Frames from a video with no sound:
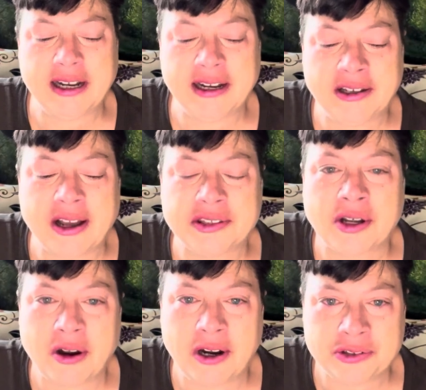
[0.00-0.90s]
got the
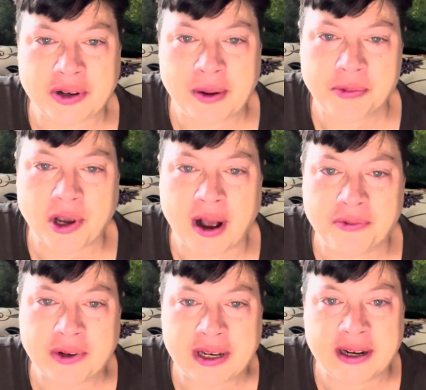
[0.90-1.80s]
car dropped
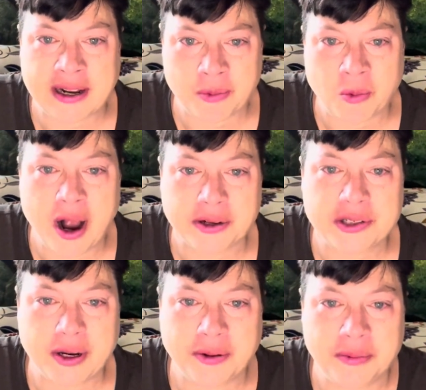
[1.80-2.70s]
off and then I
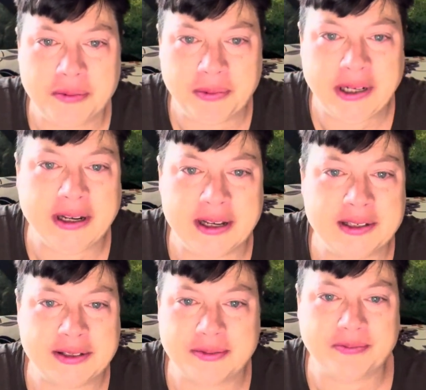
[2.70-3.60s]
walked home
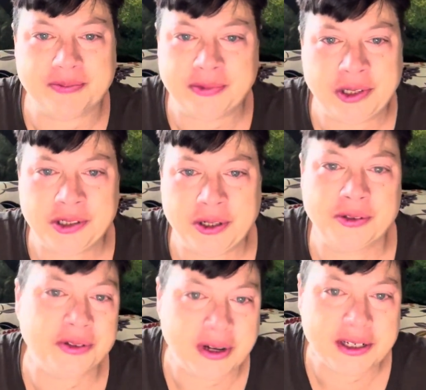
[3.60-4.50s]
because the
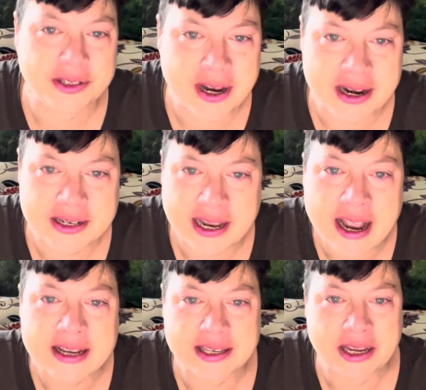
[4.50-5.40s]
tow truck's not a
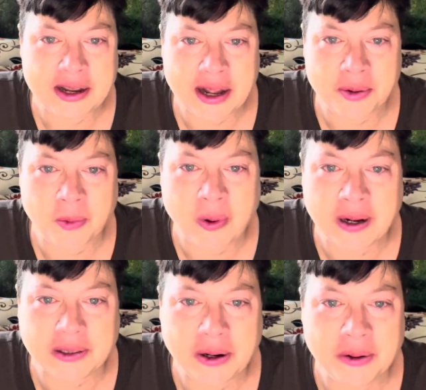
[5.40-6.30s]
taxi. You gotta
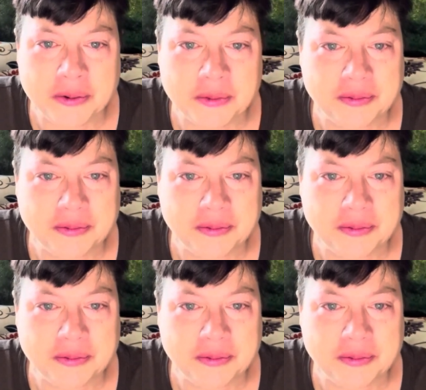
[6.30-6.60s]
walk home.